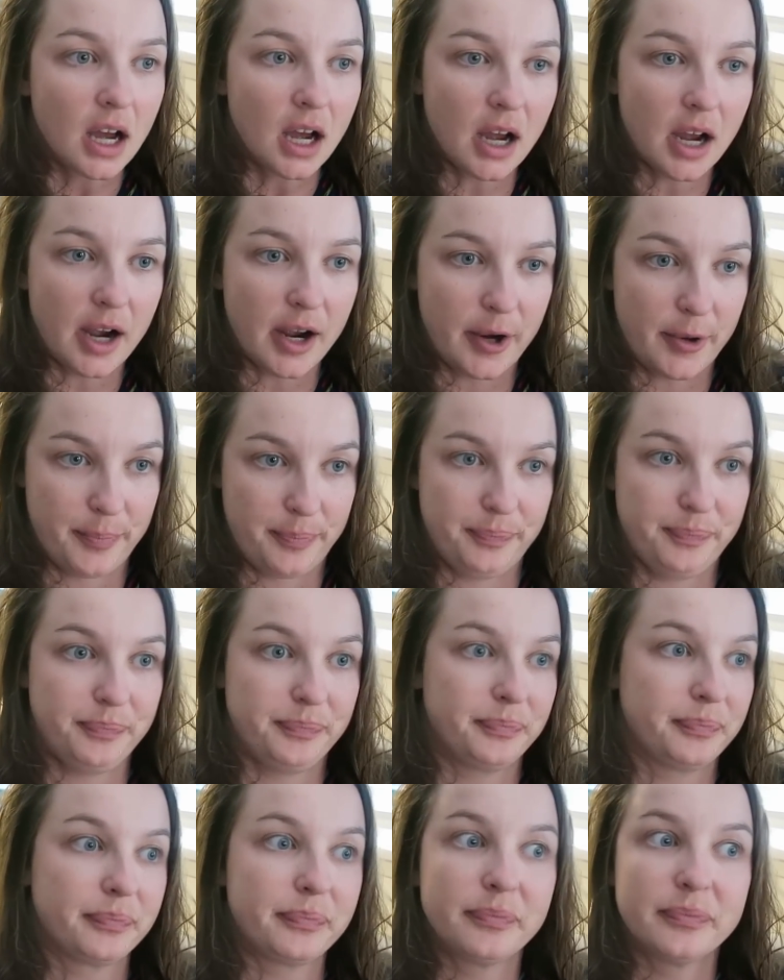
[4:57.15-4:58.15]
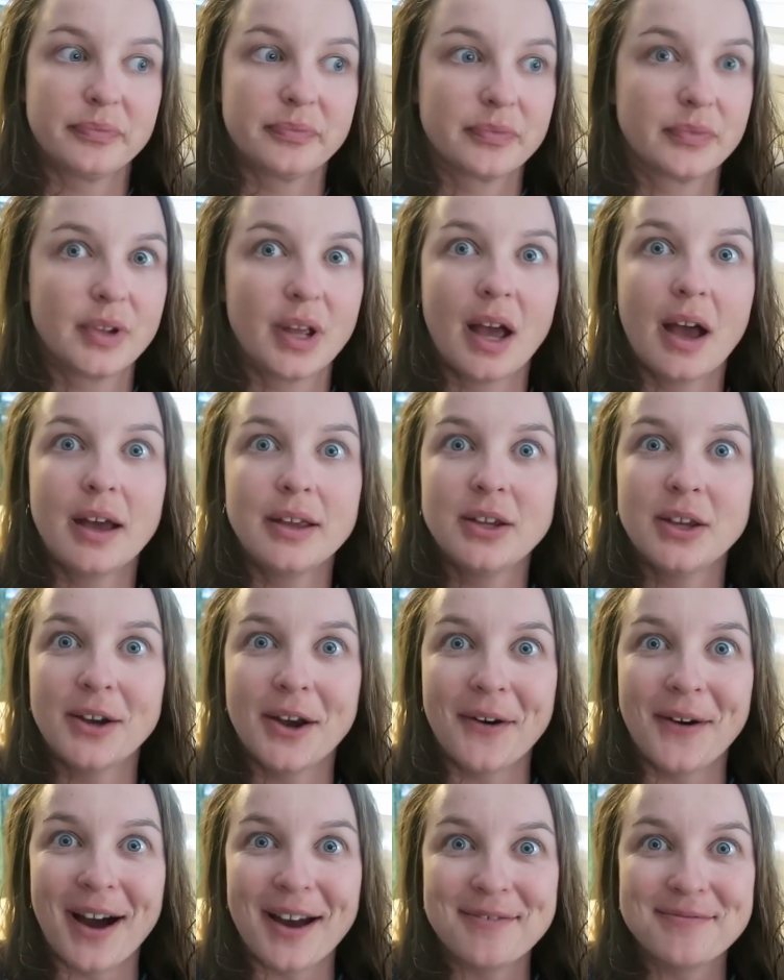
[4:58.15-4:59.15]
Um, you
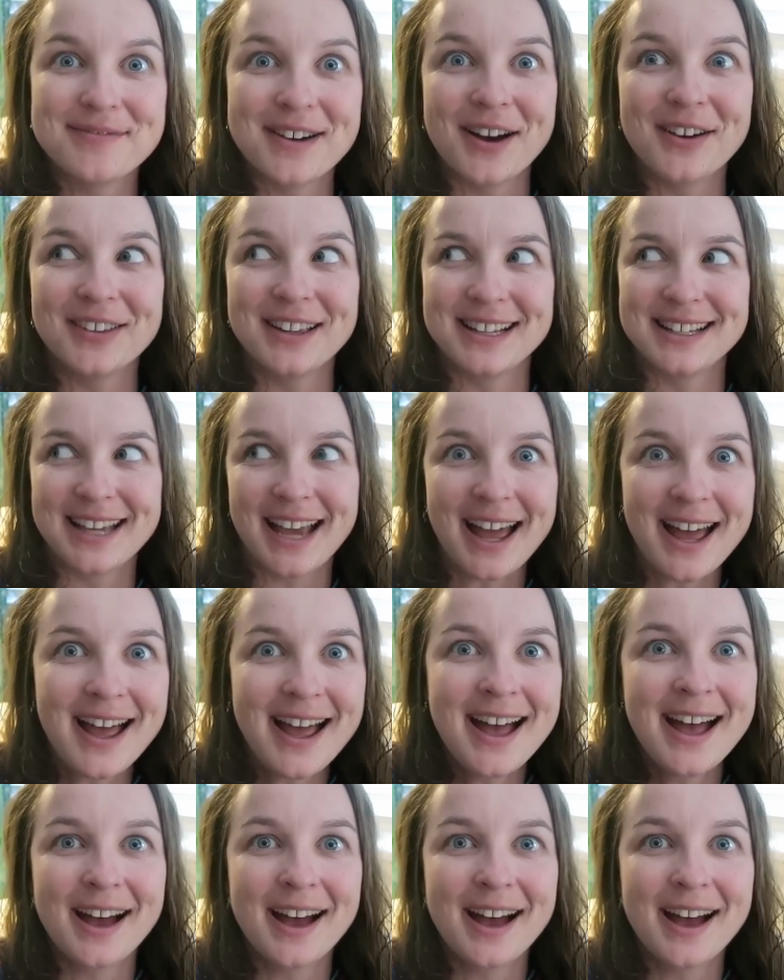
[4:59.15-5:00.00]
know, I felt like, yeah,